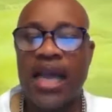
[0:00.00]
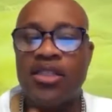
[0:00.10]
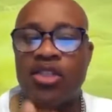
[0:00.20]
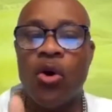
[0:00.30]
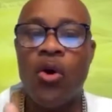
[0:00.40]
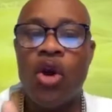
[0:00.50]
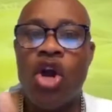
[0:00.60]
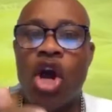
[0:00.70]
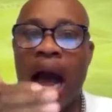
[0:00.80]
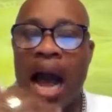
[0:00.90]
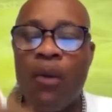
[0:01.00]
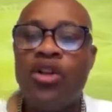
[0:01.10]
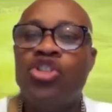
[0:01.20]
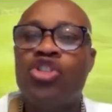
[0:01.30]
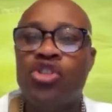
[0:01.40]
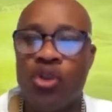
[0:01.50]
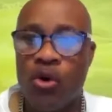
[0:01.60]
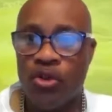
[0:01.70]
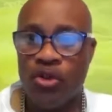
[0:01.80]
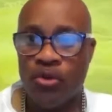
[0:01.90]
And so I want to
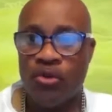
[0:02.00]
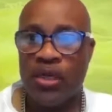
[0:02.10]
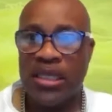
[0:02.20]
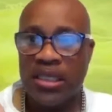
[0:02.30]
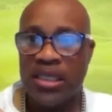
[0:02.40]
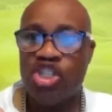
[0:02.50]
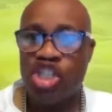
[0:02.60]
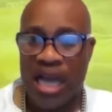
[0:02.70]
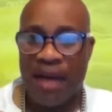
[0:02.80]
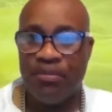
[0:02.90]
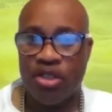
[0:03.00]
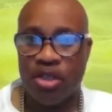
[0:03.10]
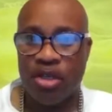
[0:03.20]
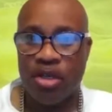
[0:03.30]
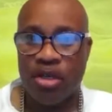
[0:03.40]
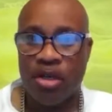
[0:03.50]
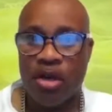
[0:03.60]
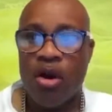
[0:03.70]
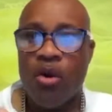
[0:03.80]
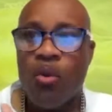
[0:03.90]
show you in this chapter
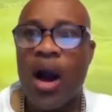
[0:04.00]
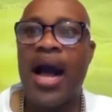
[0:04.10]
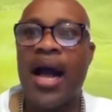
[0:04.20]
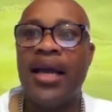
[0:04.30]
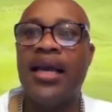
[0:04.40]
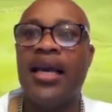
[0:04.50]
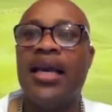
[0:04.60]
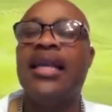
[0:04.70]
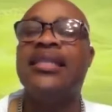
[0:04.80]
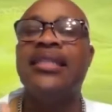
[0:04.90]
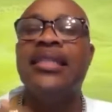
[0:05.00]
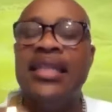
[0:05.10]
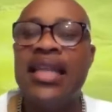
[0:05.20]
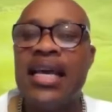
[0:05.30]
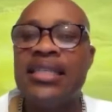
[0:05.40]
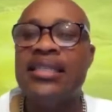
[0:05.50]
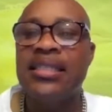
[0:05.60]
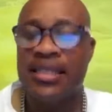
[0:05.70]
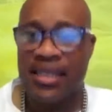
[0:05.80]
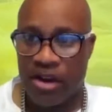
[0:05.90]
why it is
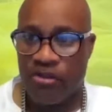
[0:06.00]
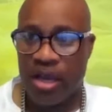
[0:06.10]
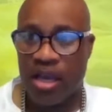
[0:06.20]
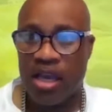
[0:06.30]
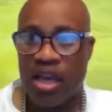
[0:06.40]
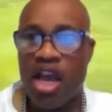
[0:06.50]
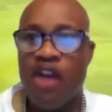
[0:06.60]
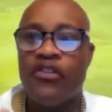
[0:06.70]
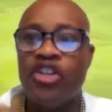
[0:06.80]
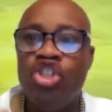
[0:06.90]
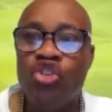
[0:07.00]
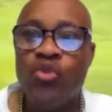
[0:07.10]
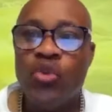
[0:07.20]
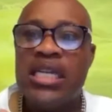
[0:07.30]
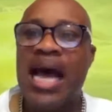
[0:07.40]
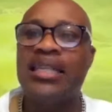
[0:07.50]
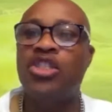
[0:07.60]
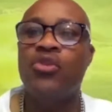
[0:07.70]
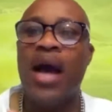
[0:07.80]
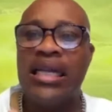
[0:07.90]
necessary for you not
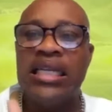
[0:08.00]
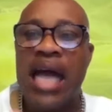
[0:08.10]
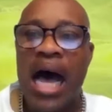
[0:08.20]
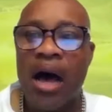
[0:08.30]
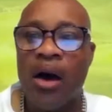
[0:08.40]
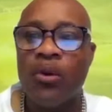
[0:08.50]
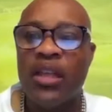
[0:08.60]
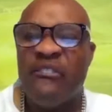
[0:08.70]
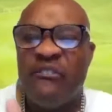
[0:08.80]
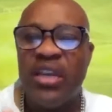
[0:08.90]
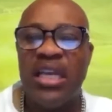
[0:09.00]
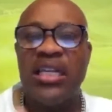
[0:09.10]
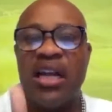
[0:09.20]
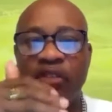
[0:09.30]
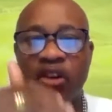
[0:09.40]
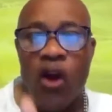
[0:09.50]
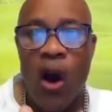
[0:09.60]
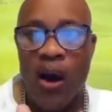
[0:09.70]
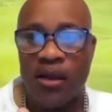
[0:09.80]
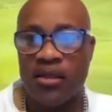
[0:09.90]
to allow the feeling of
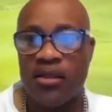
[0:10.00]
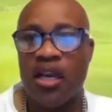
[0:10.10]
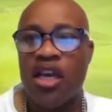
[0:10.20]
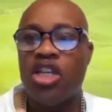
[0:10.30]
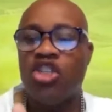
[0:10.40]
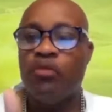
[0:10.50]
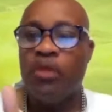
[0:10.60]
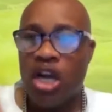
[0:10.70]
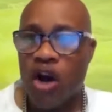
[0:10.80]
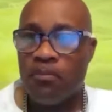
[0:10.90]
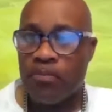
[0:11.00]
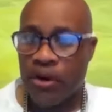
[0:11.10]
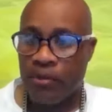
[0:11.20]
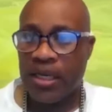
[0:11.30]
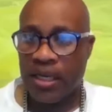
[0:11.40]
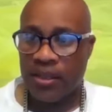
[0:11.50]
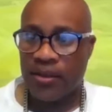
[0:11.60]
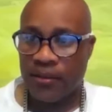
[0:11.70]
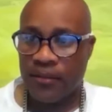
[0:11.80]
loss to become permanent.